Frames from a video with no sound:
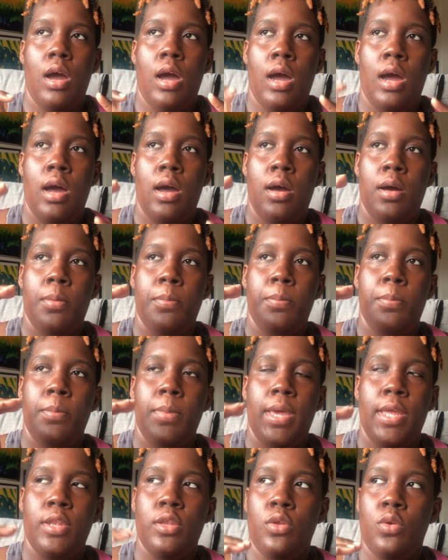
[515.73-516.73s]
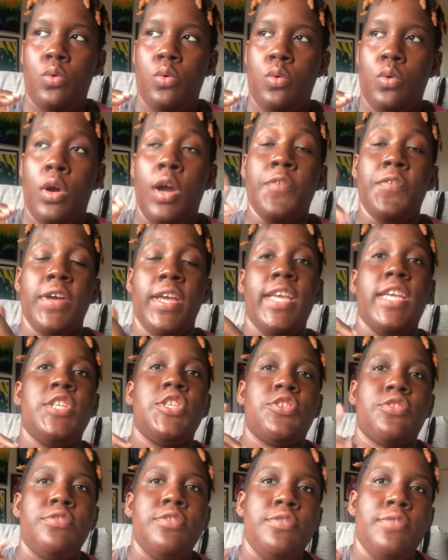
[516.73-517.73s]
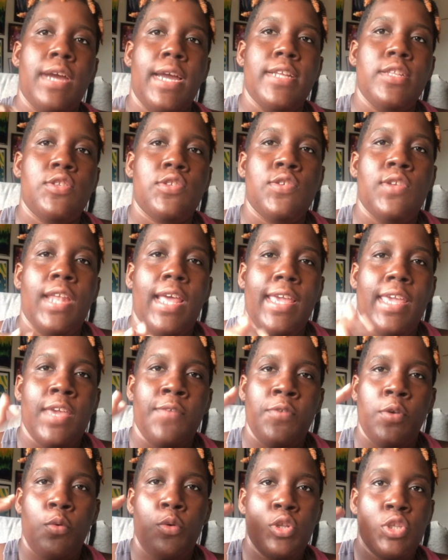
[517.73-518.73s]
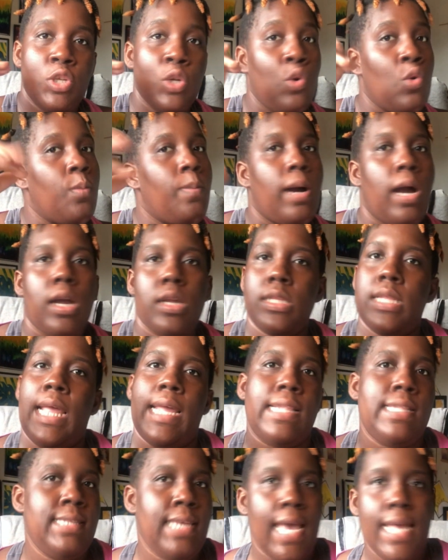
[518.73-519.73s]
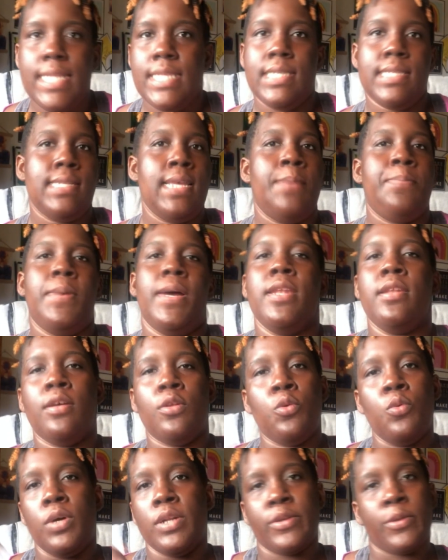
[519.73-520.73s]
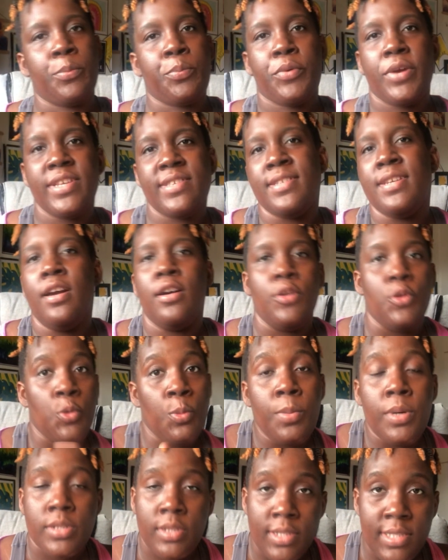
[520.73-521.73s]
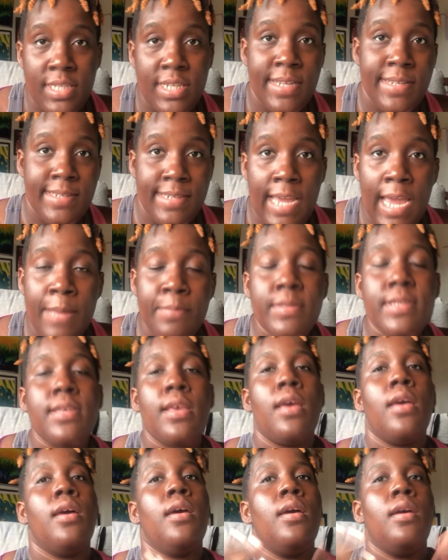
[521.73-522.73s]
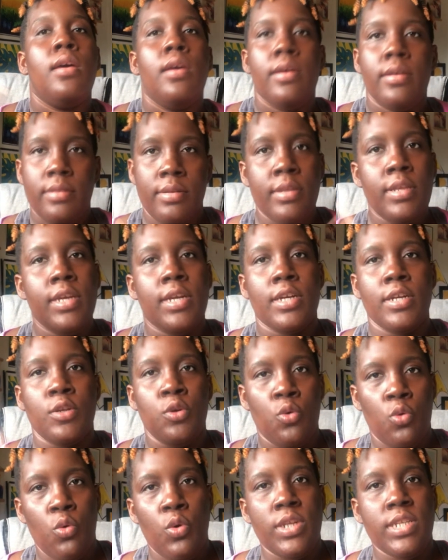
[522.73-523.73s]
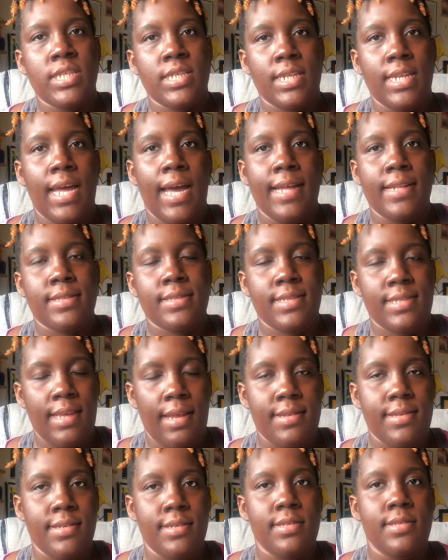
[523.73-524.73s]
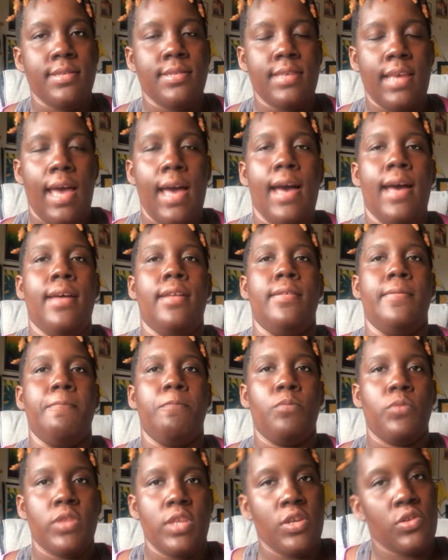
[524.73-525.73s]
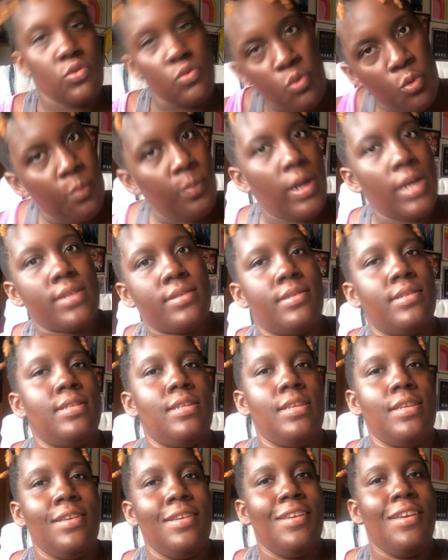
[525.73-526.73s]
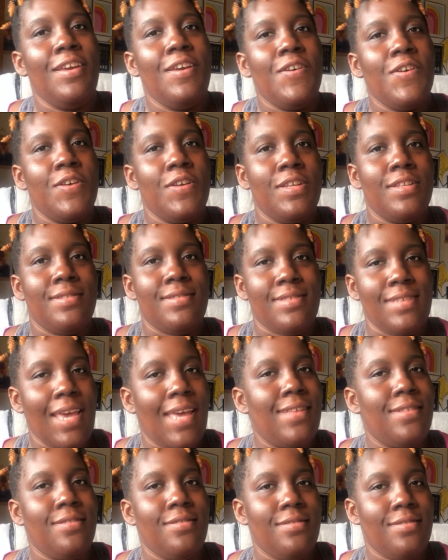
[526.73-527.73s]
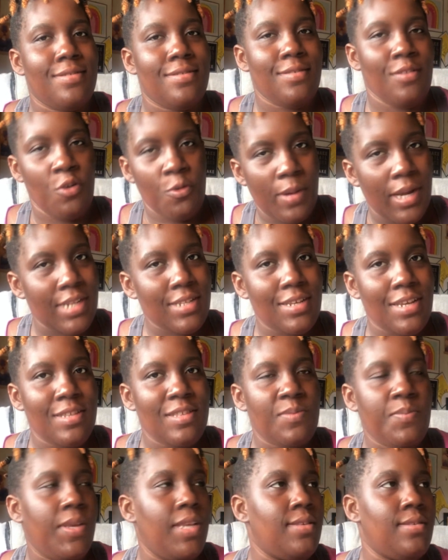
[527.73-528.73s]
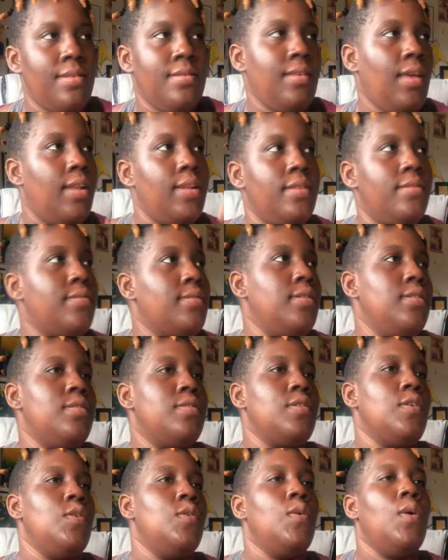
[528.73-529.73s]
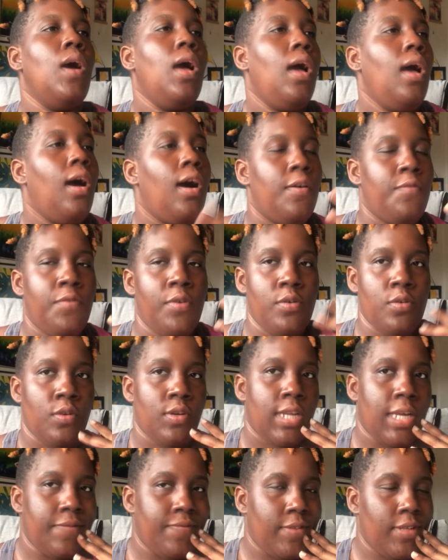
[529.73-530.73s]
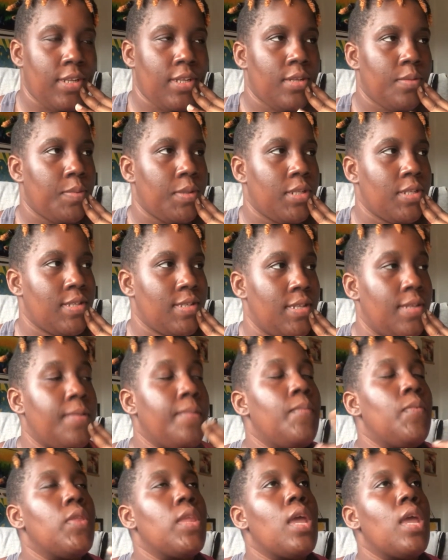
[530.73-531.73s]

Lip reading: a menu of history, right? So like if you want to go back like 10 steps and I don't want to press the undo button 10 times, you could go into that settings and just go back to the 10 spaces and it's good to go. I found out after that, but still.